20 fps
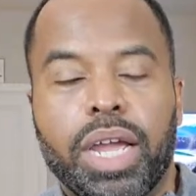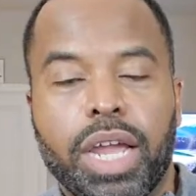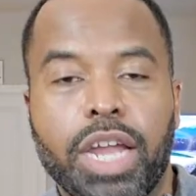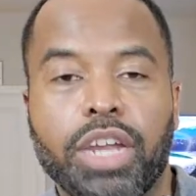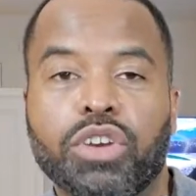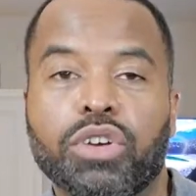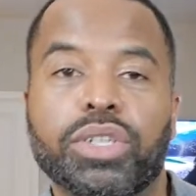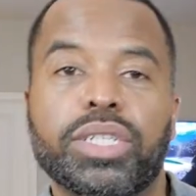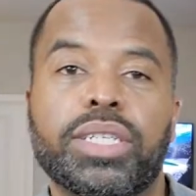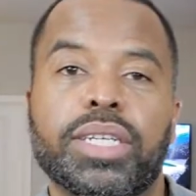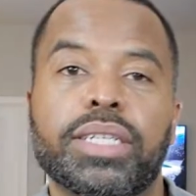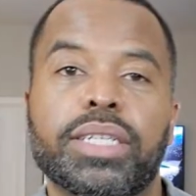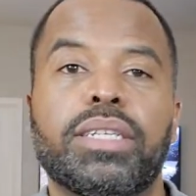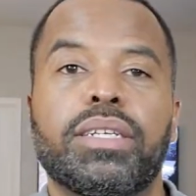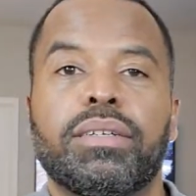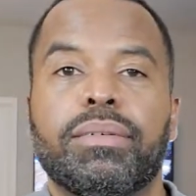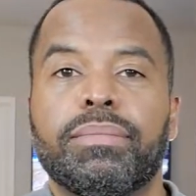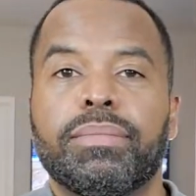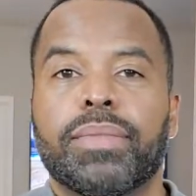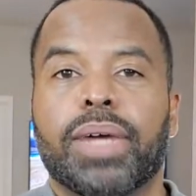in your
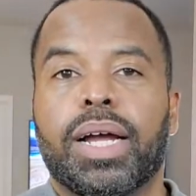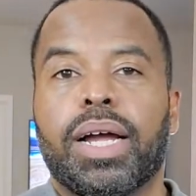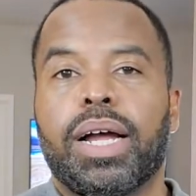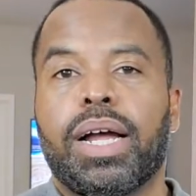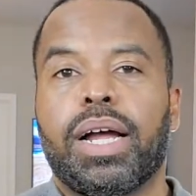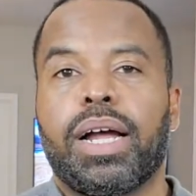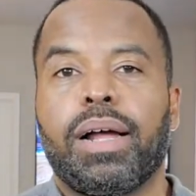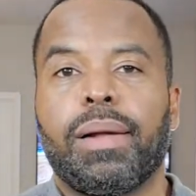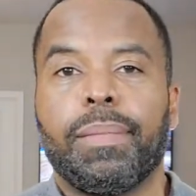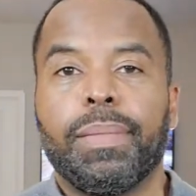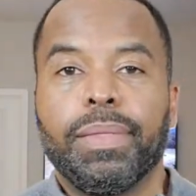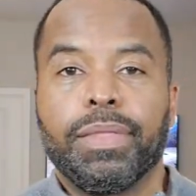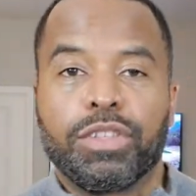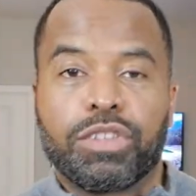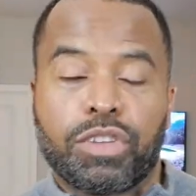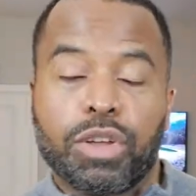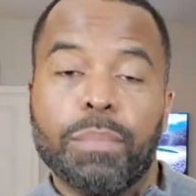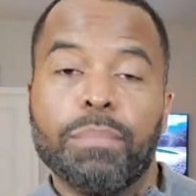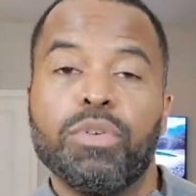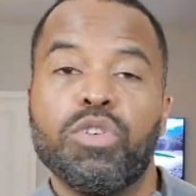system uh,
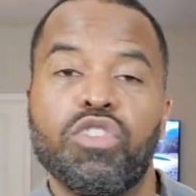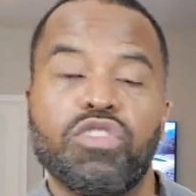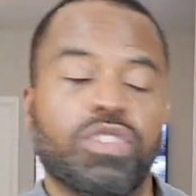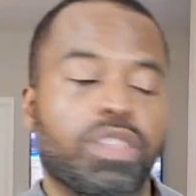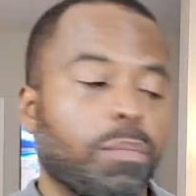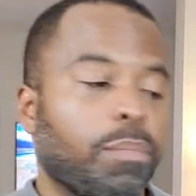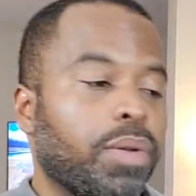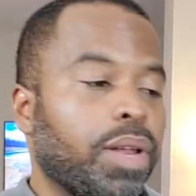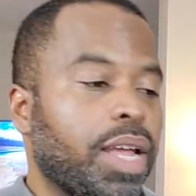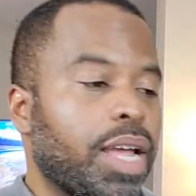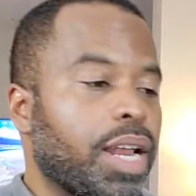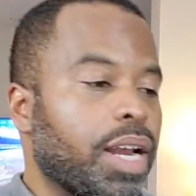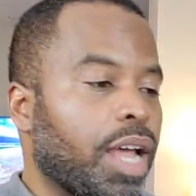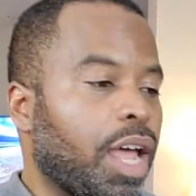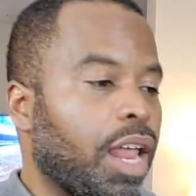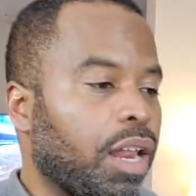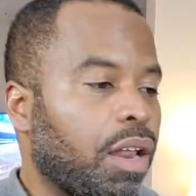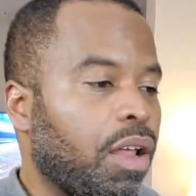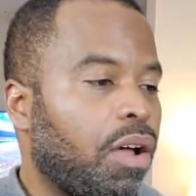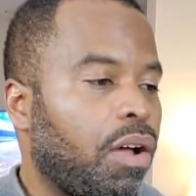to move the blood
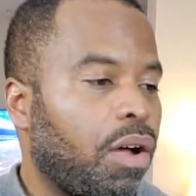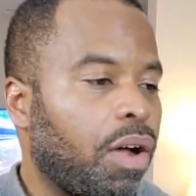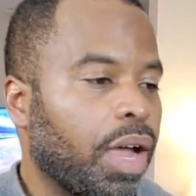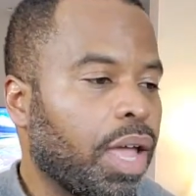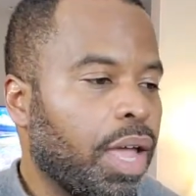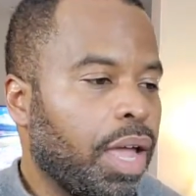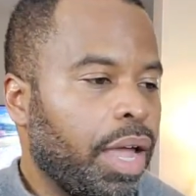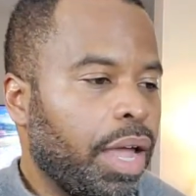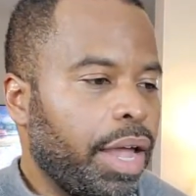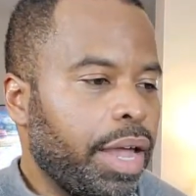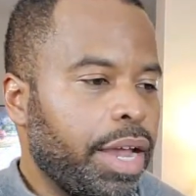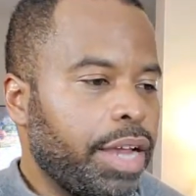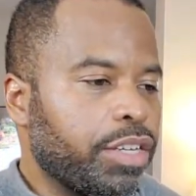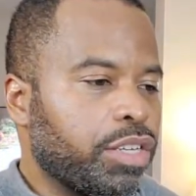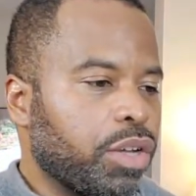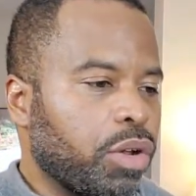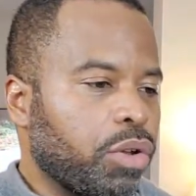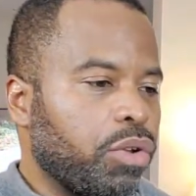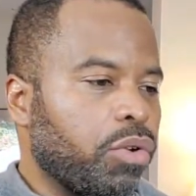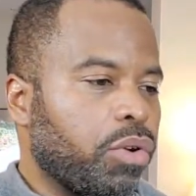along
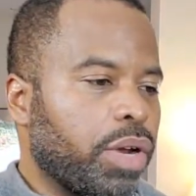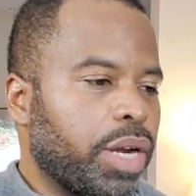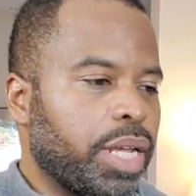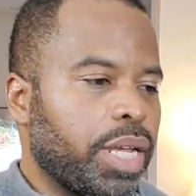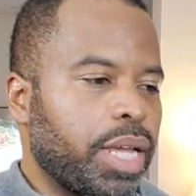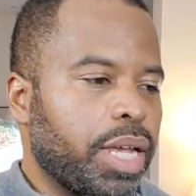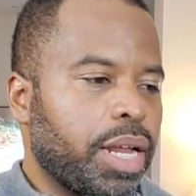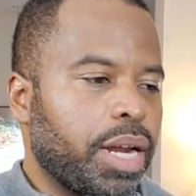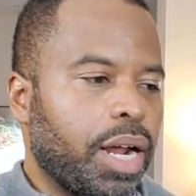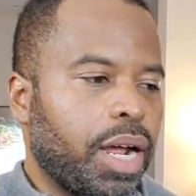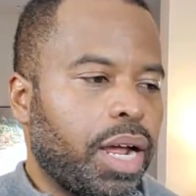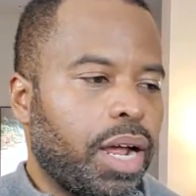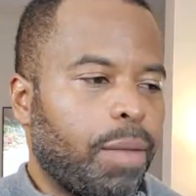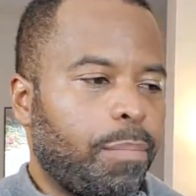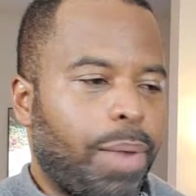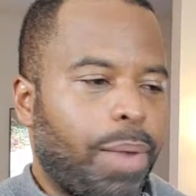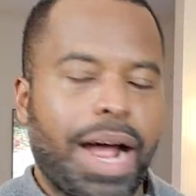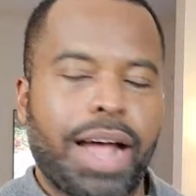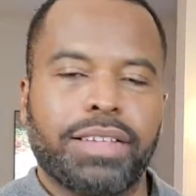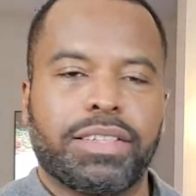and so you're going to get
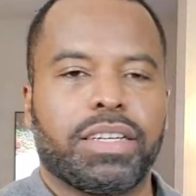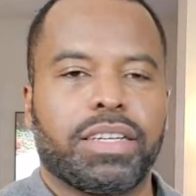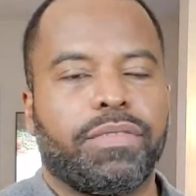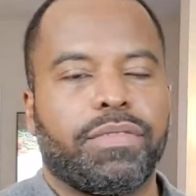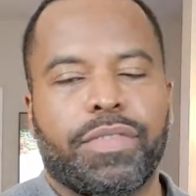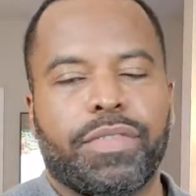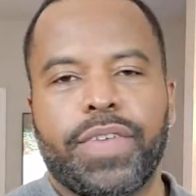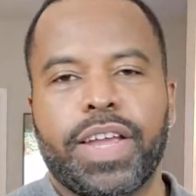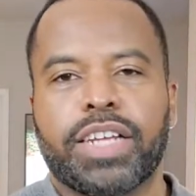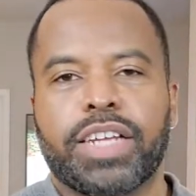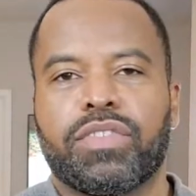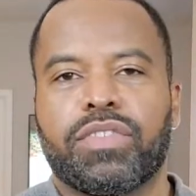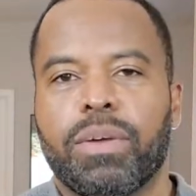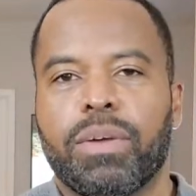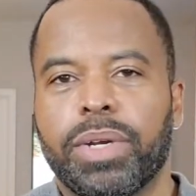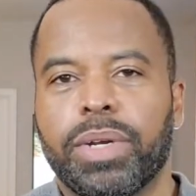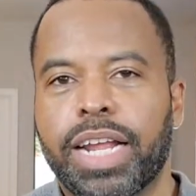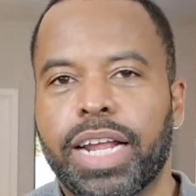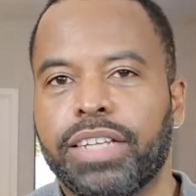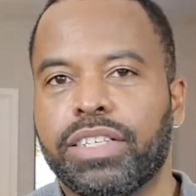uh, positive effects
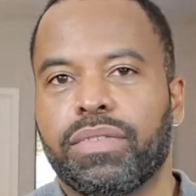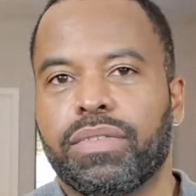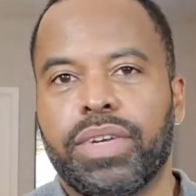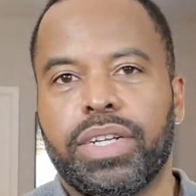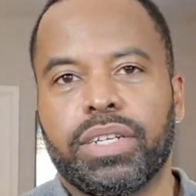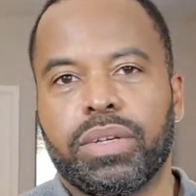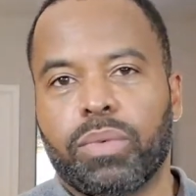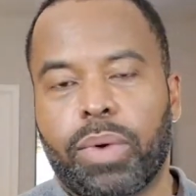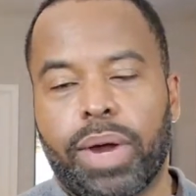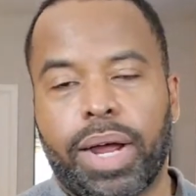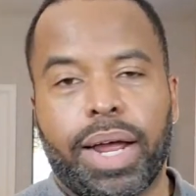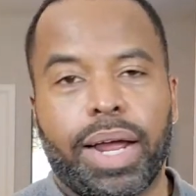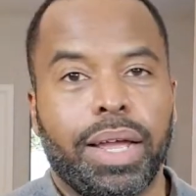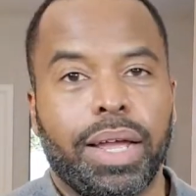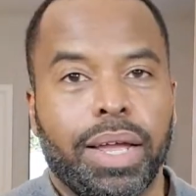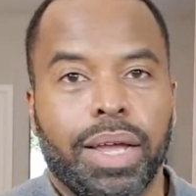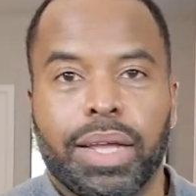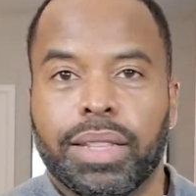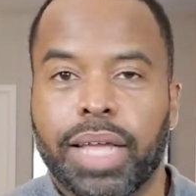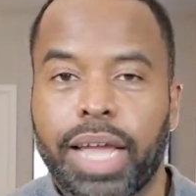from it that's the reason why
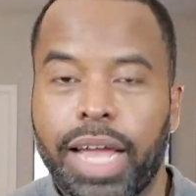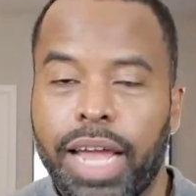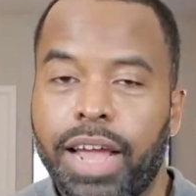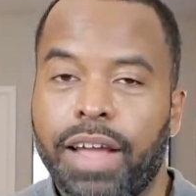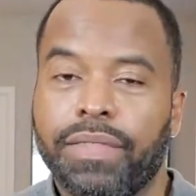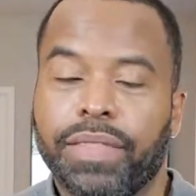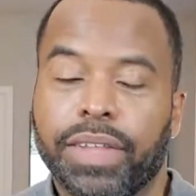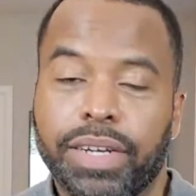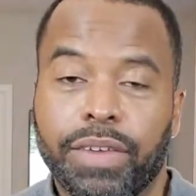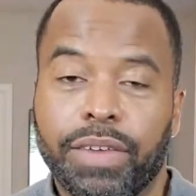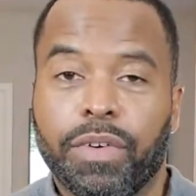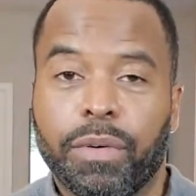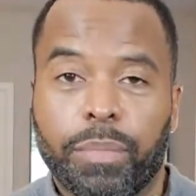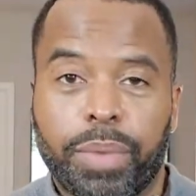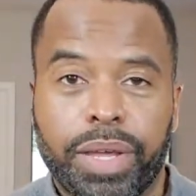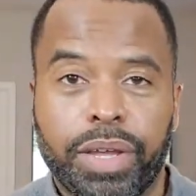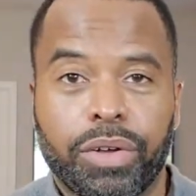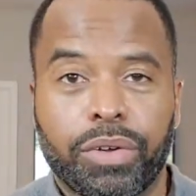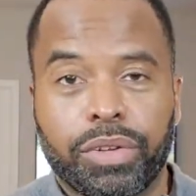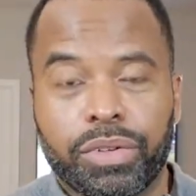they have the different
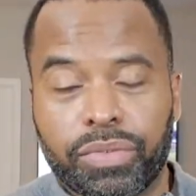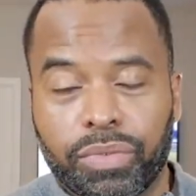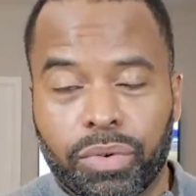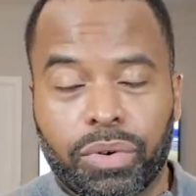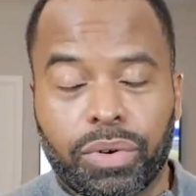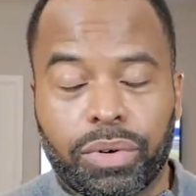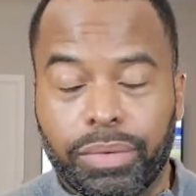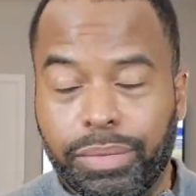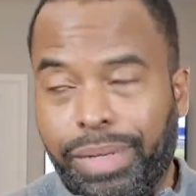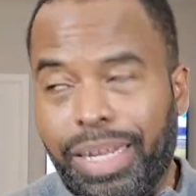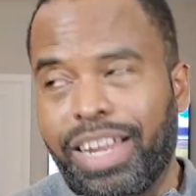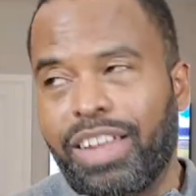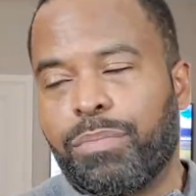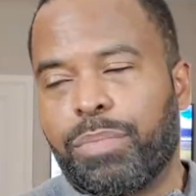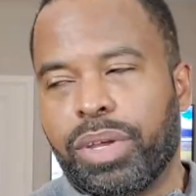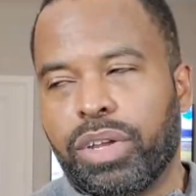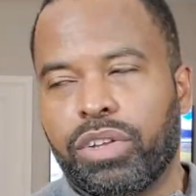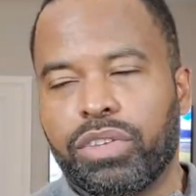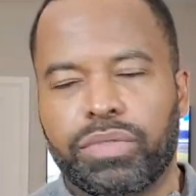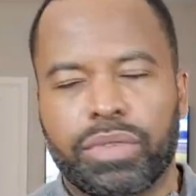pills for they have
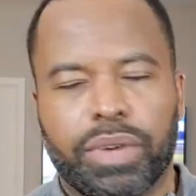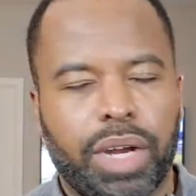pills for